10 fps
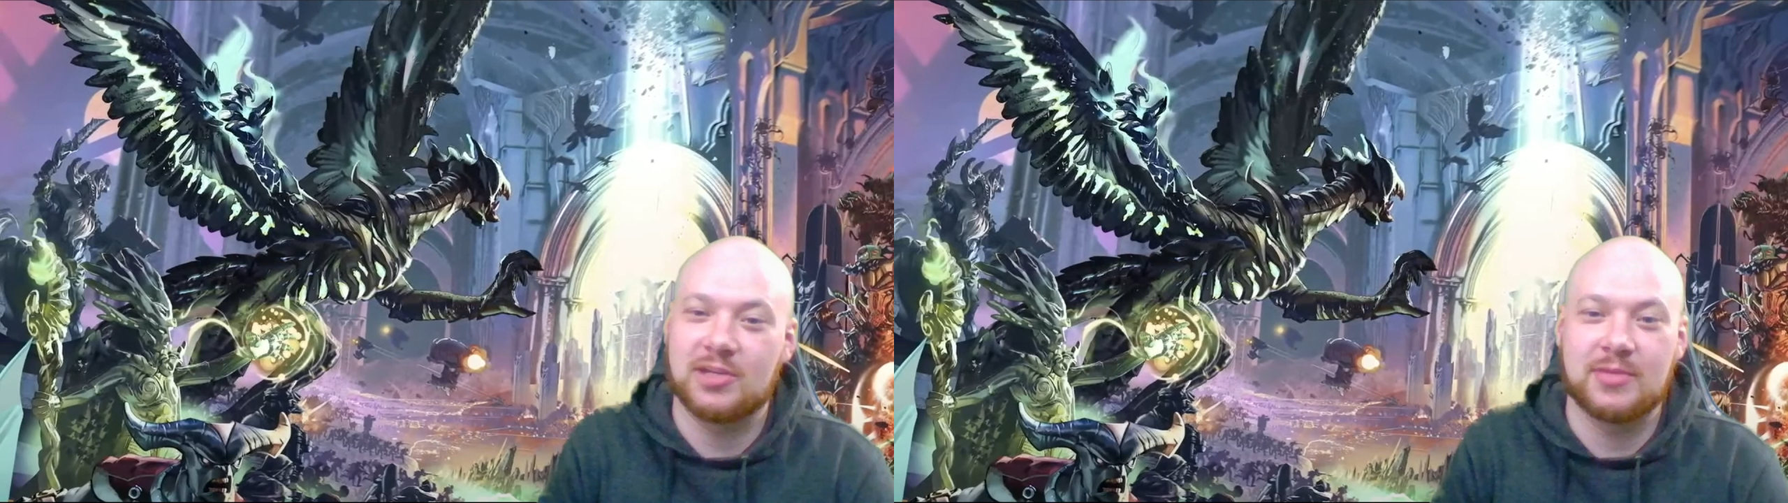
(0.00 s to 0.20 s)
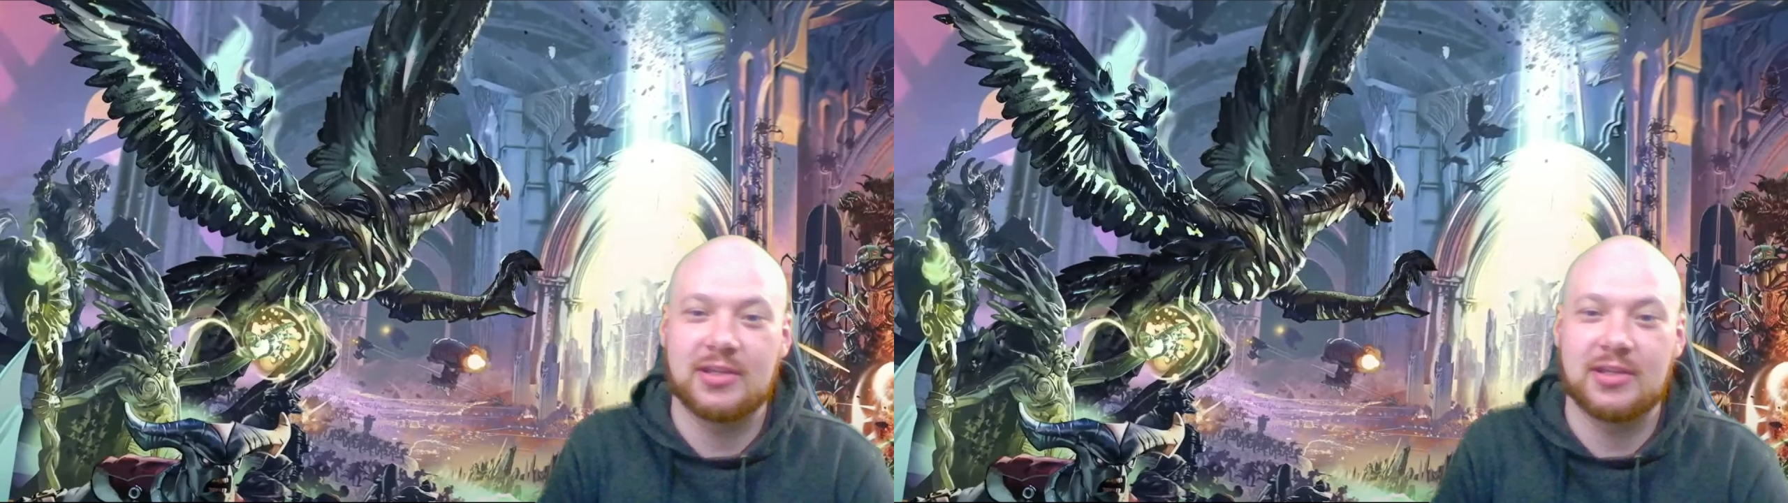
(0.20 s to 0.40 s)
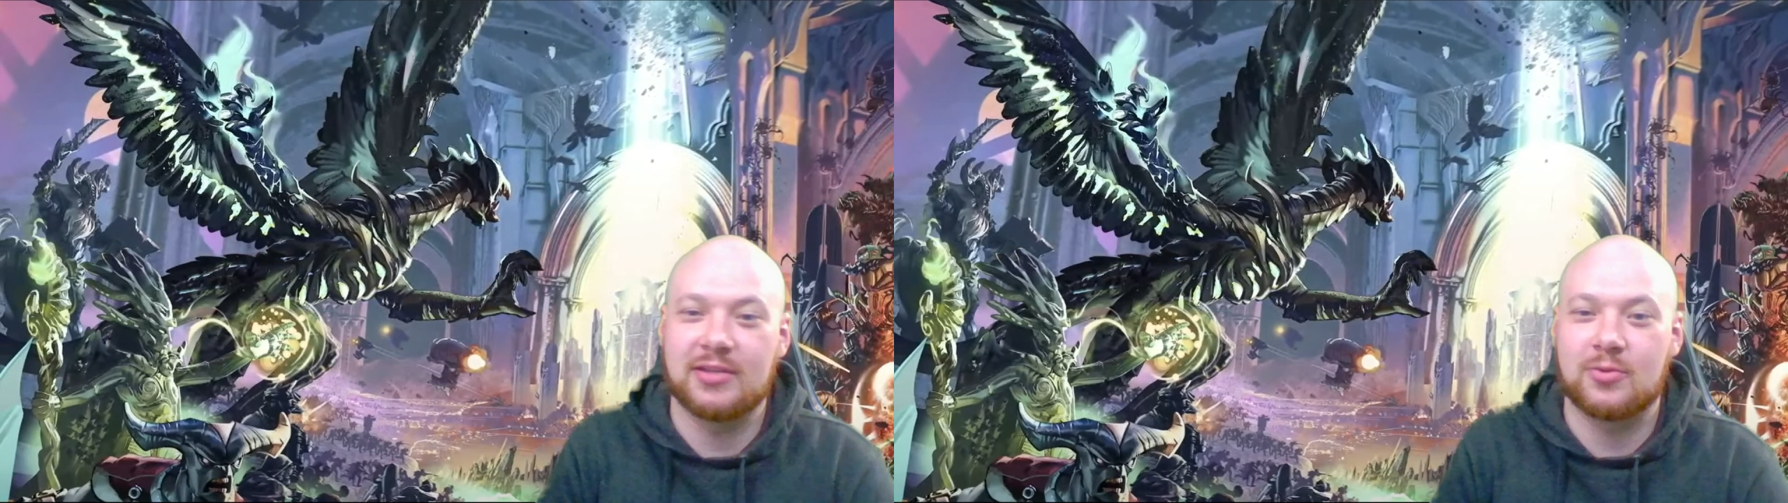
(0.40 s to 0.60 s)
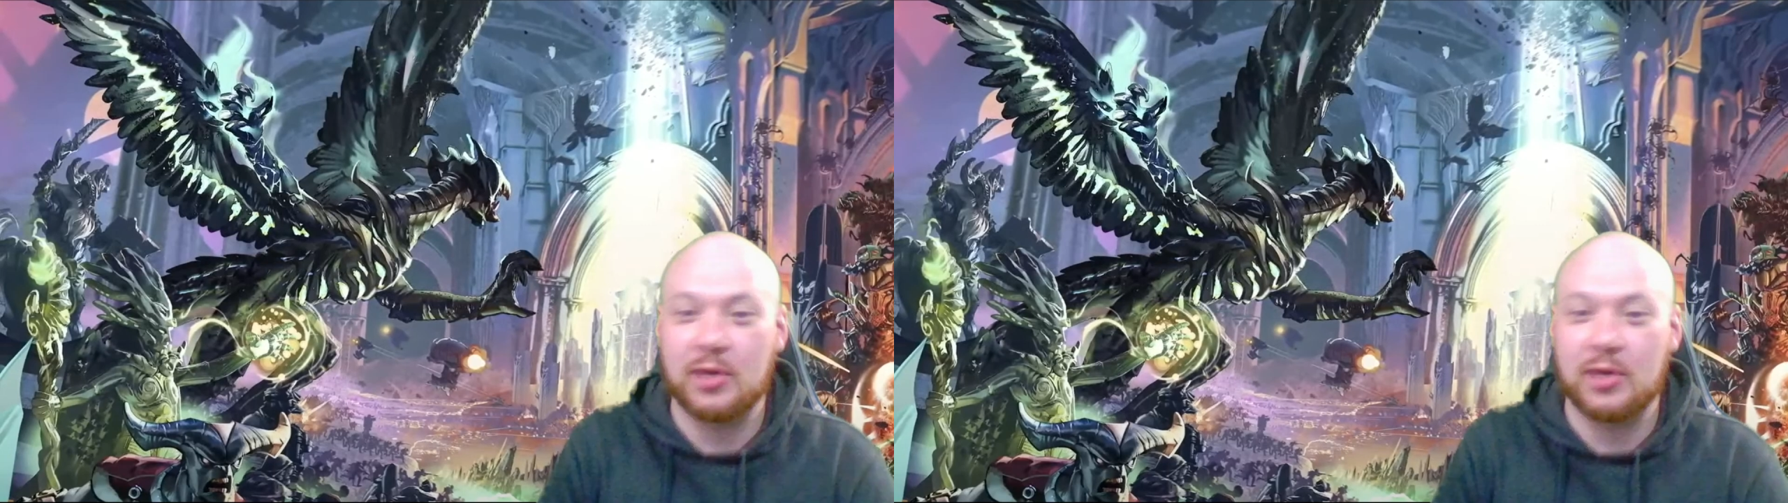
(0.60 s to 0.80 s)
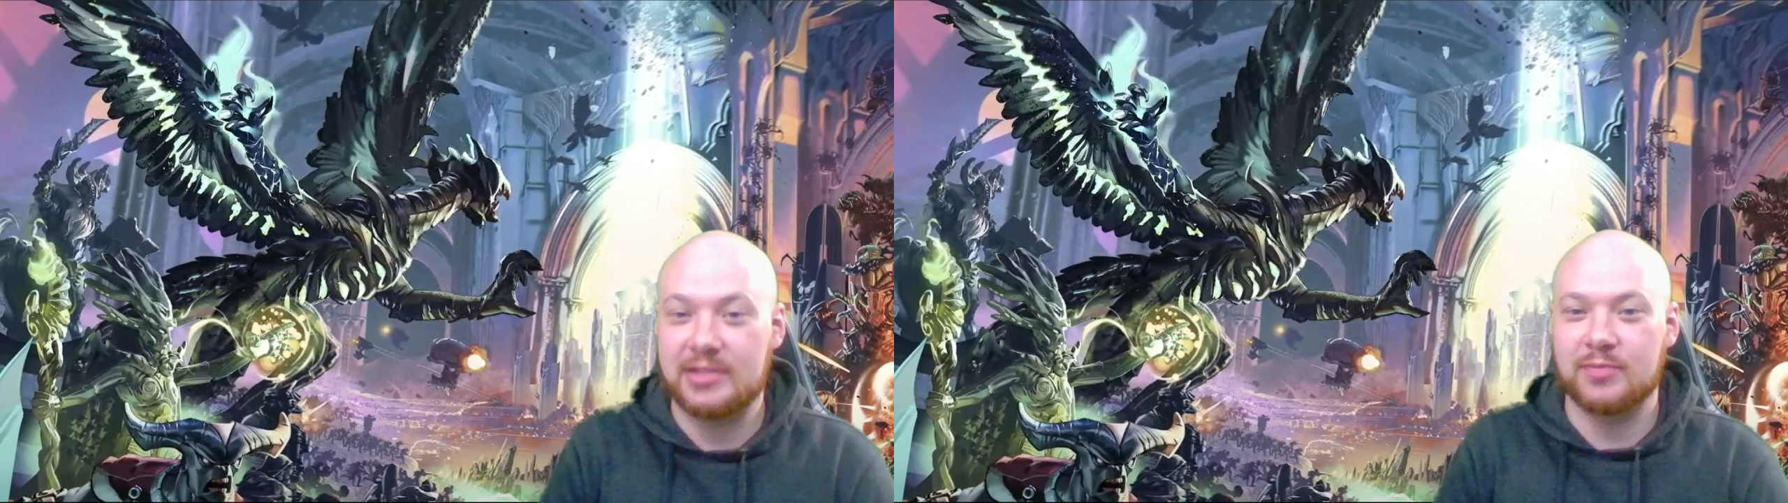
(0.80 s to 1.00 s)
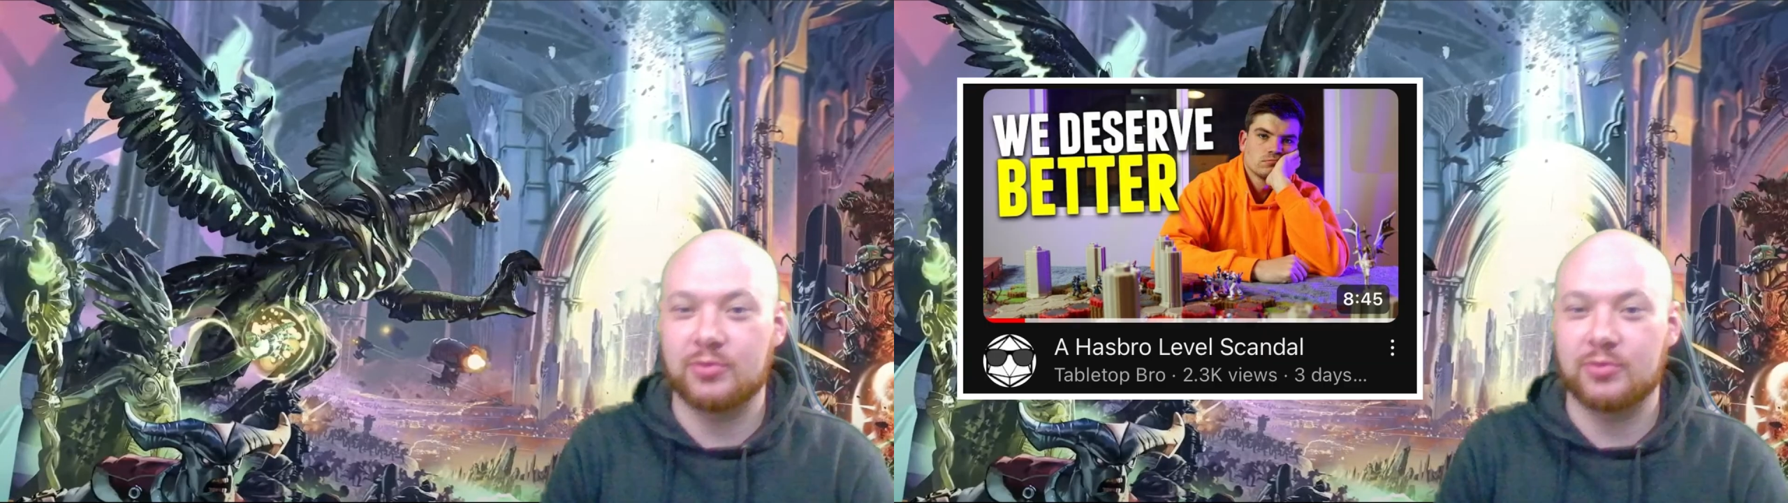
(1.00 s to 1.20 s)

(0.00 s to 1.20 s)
be quite simple.